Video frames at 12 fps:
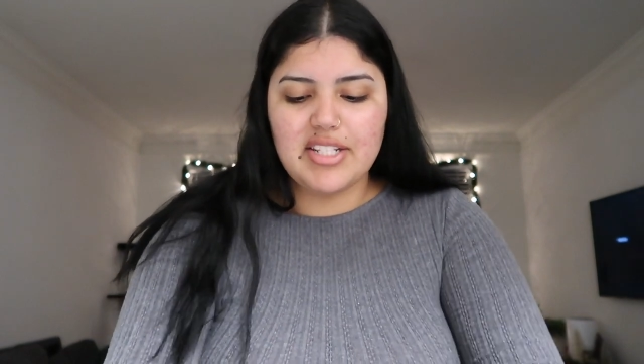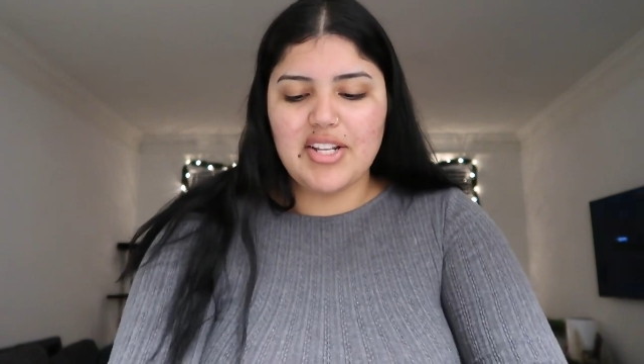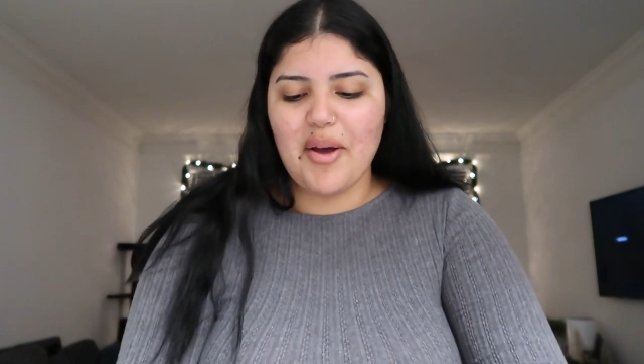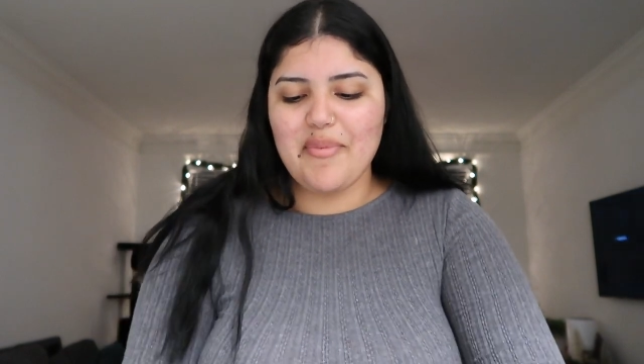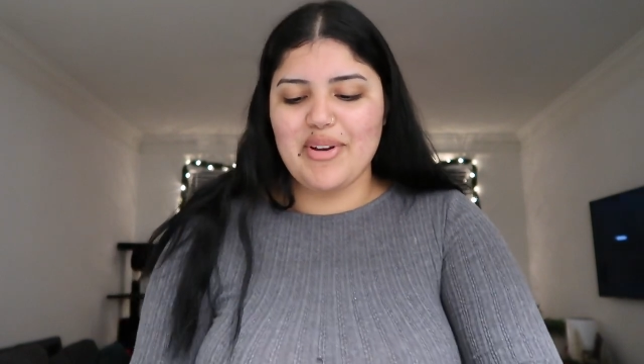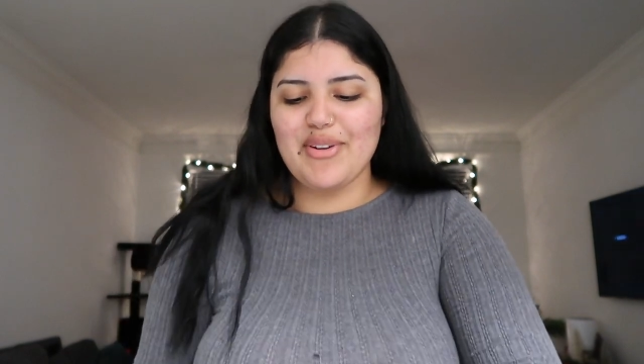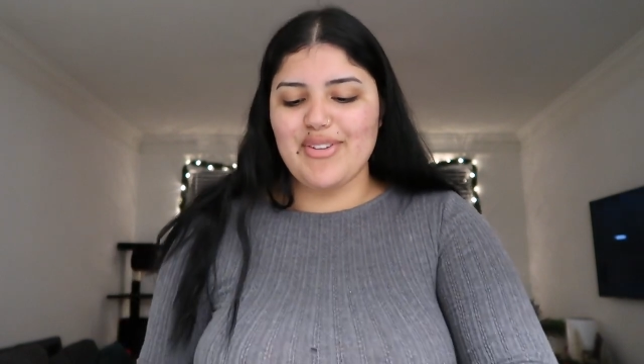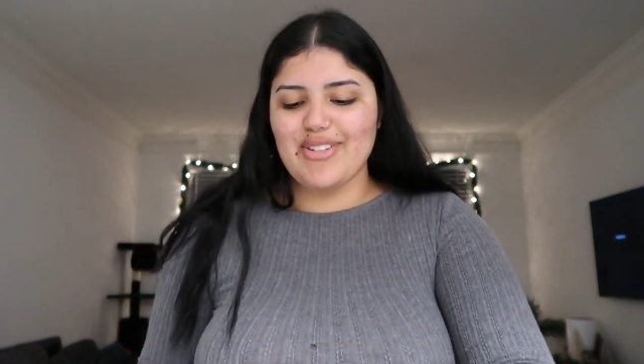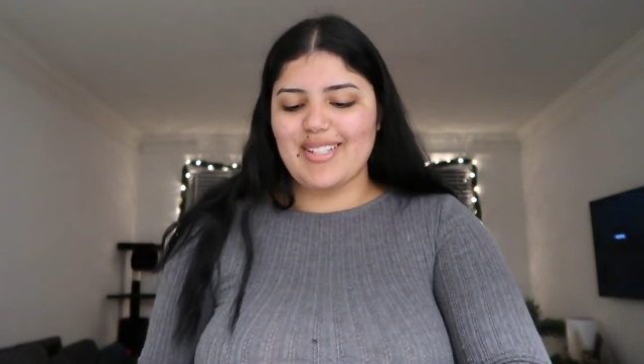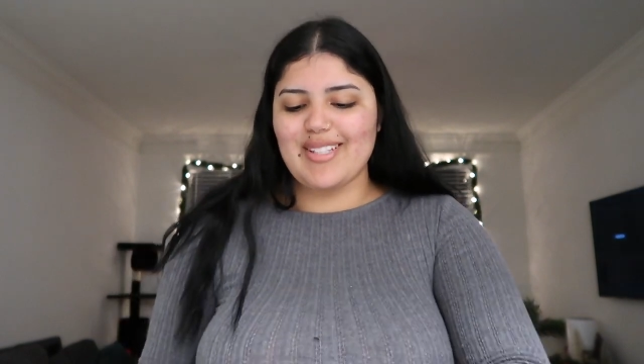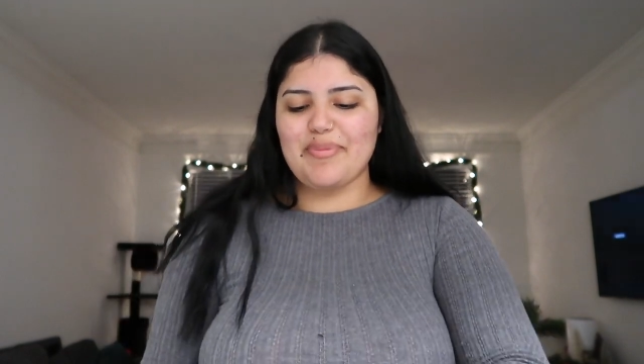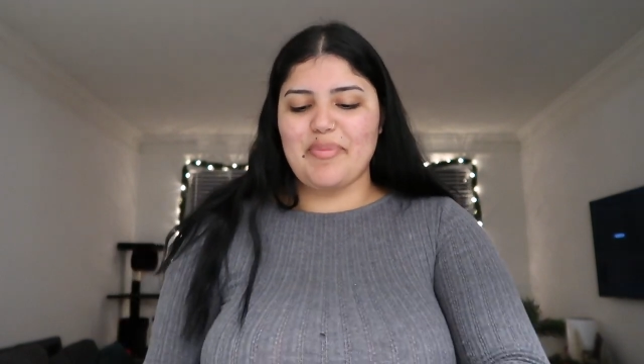
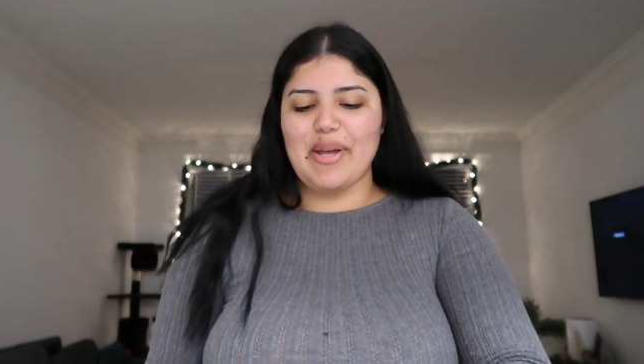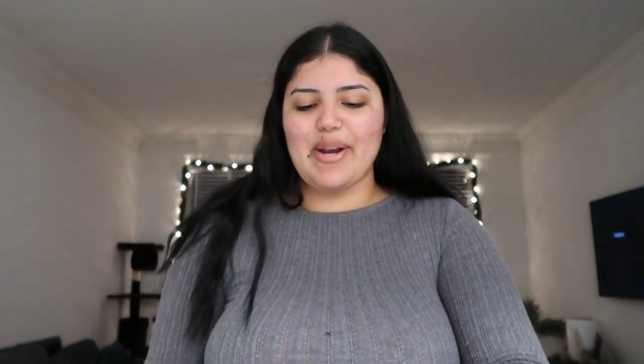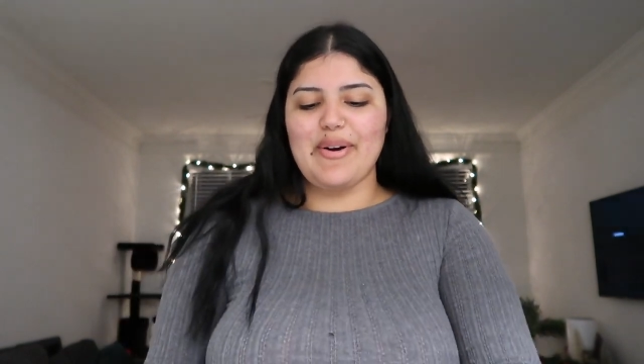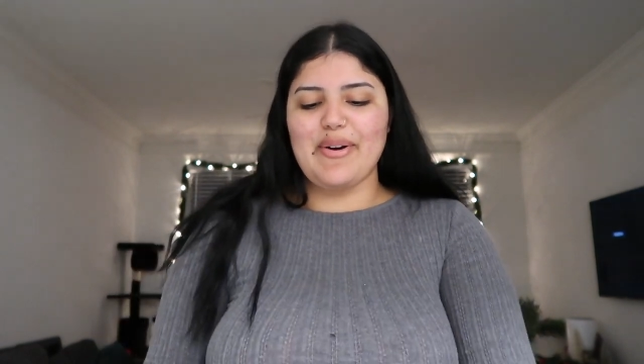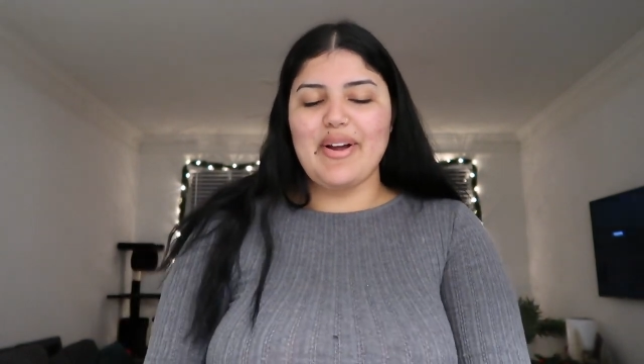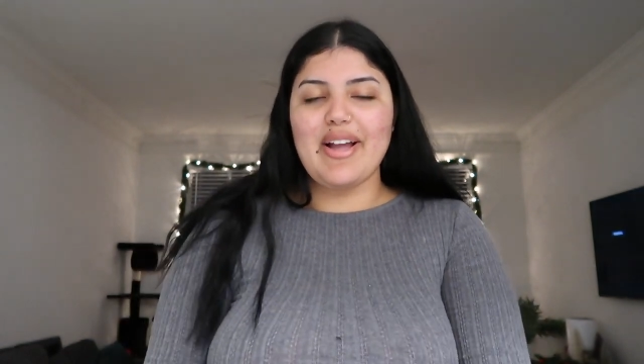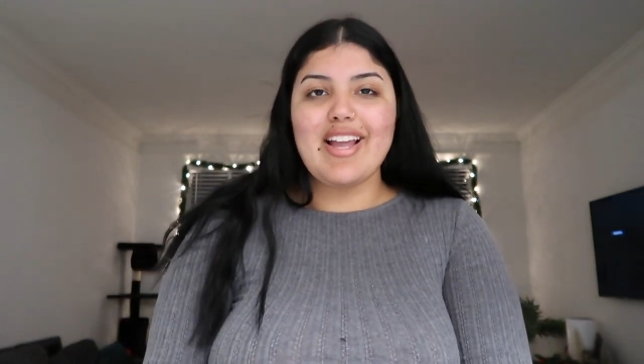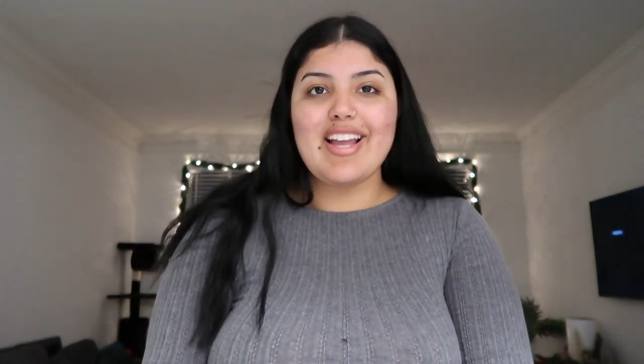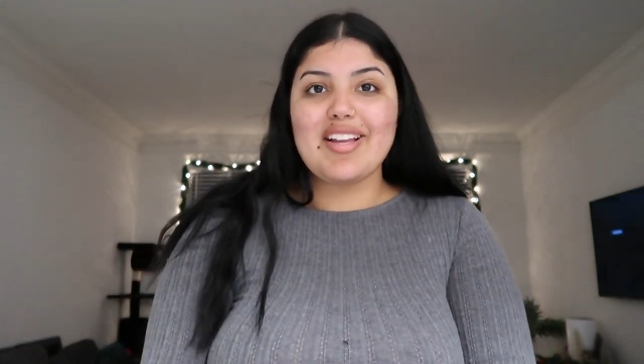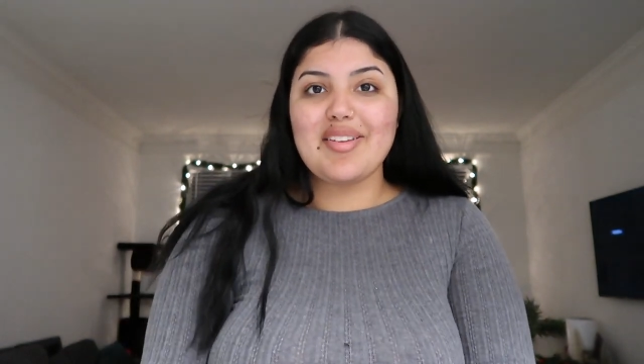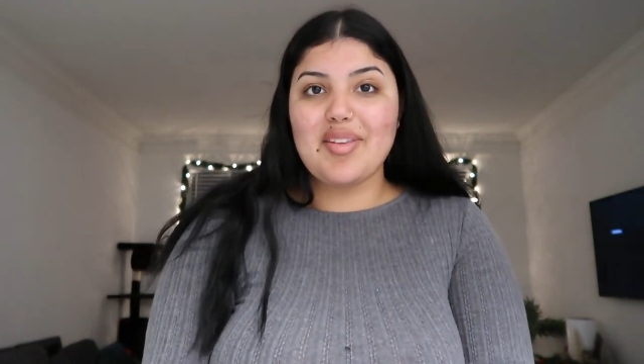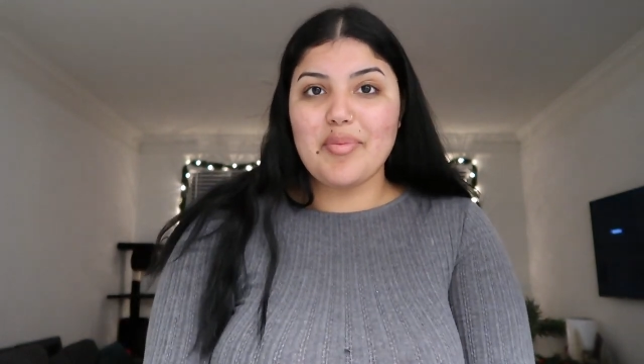dominoes, but uh,
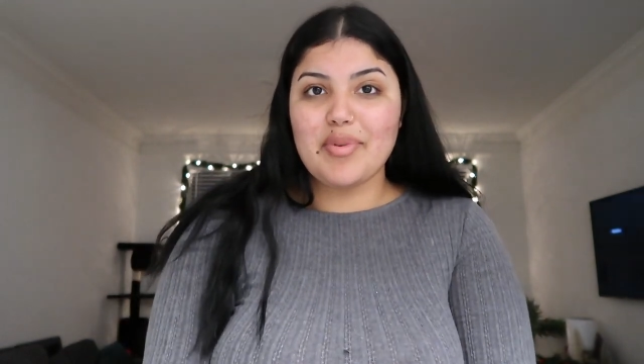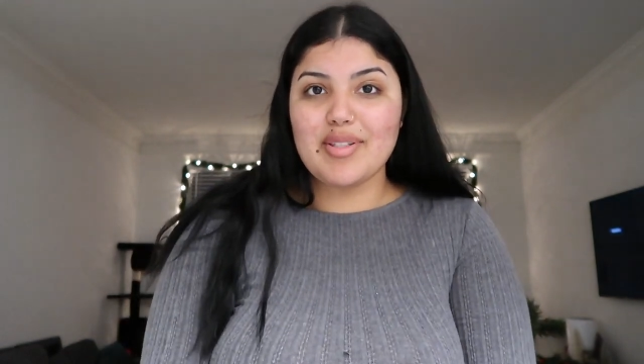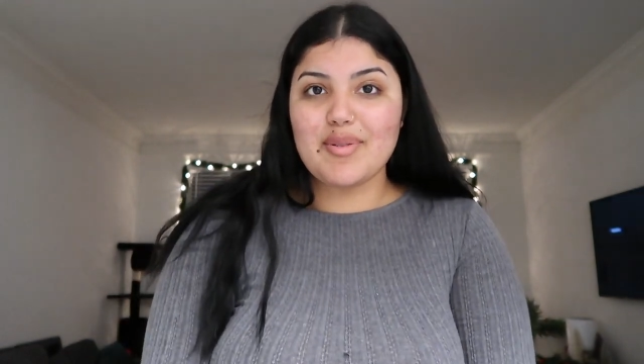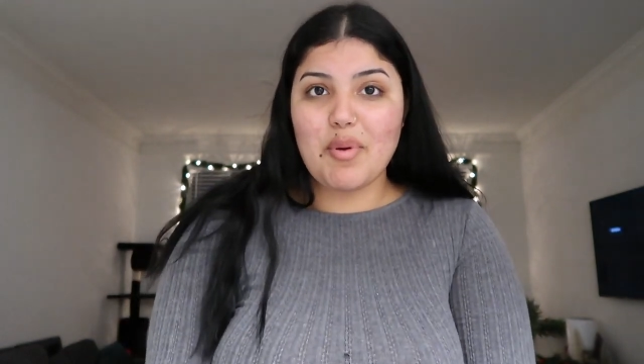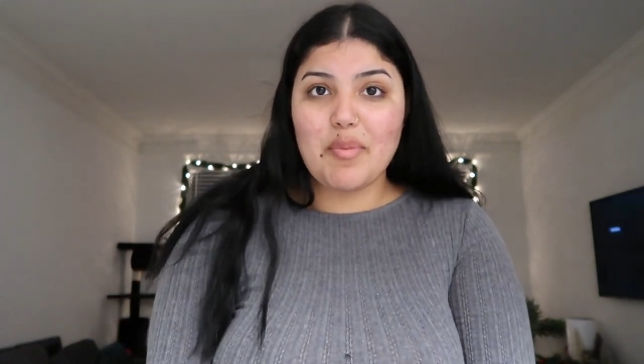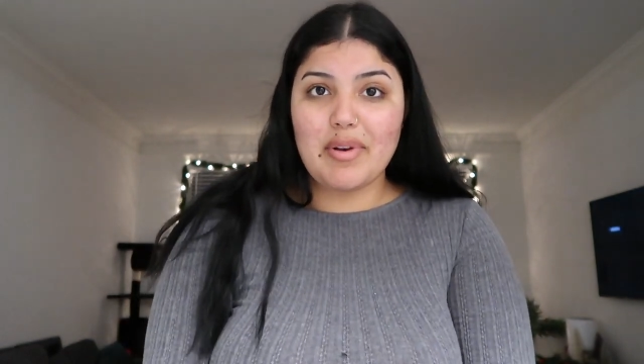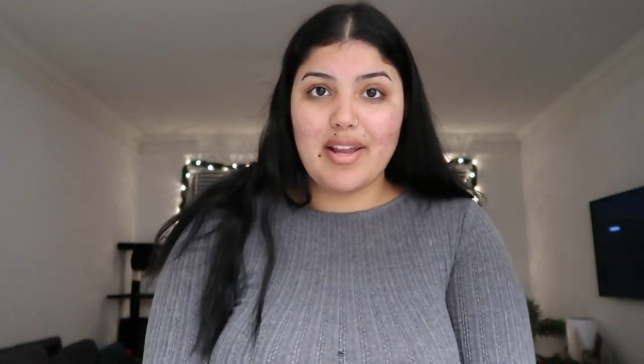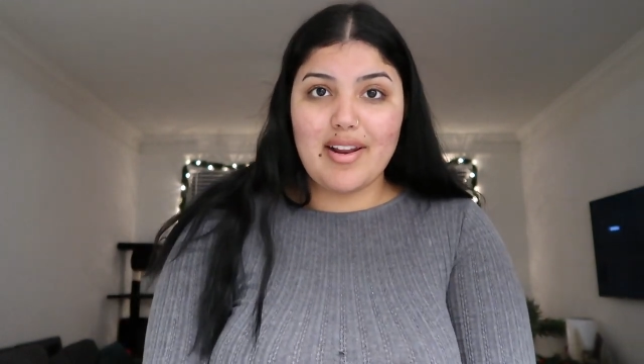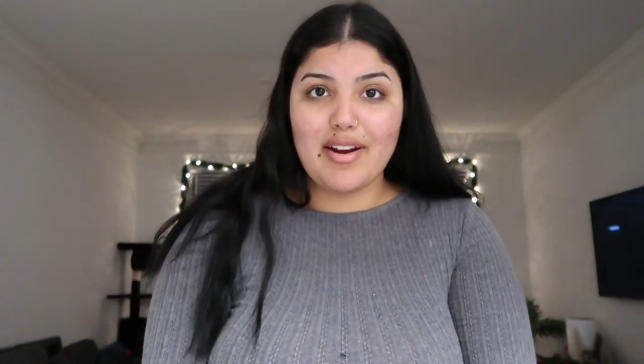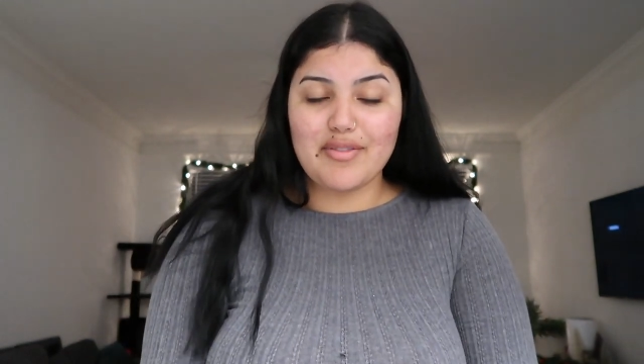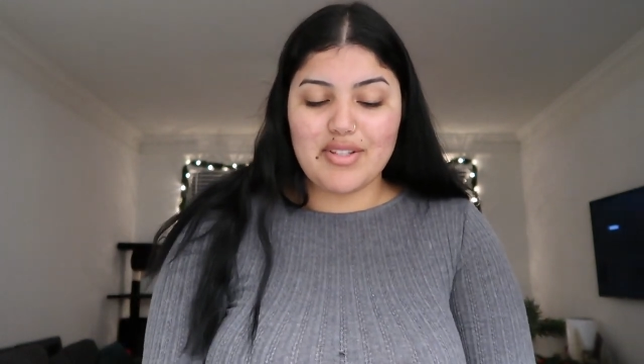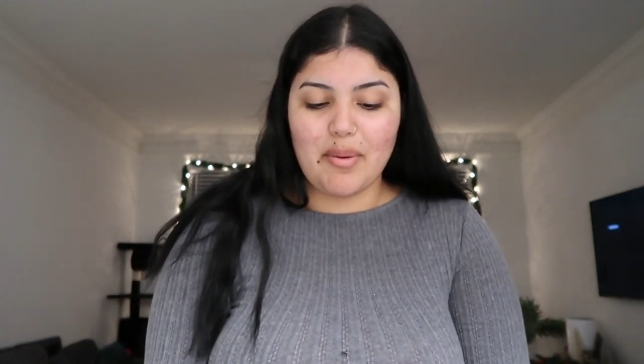Cubans, we play a
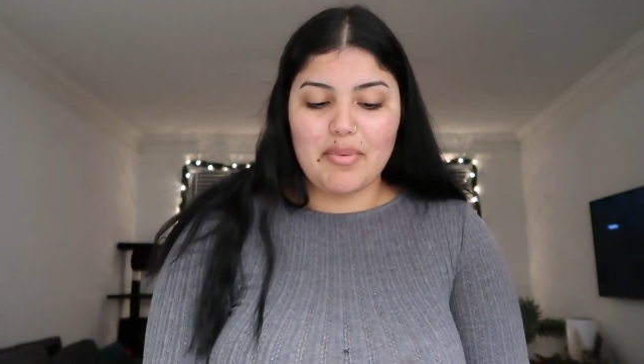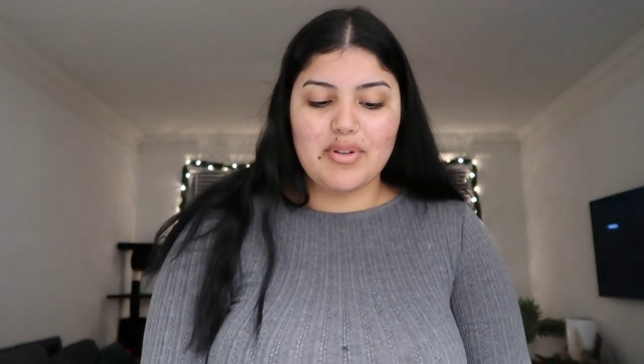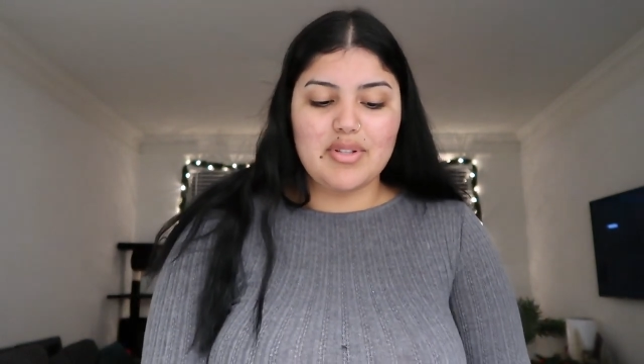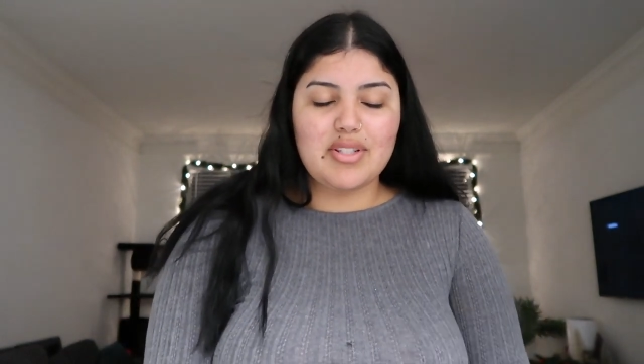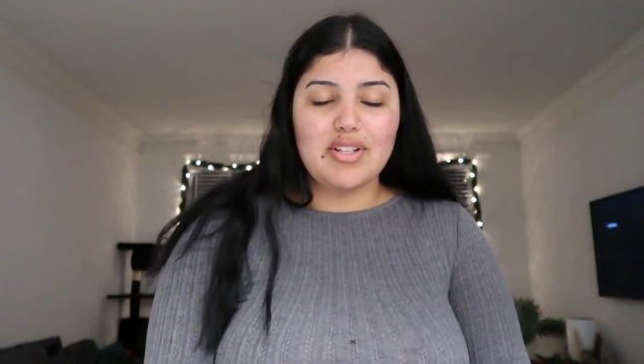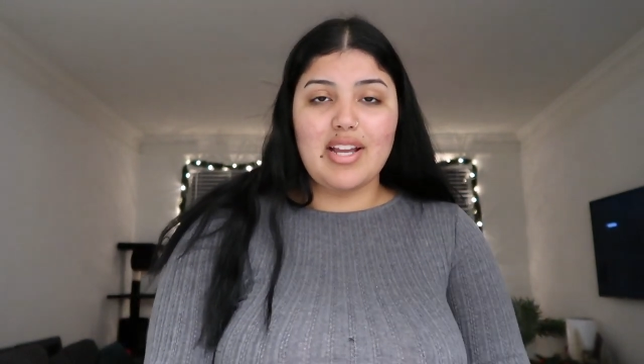lot of dominoes.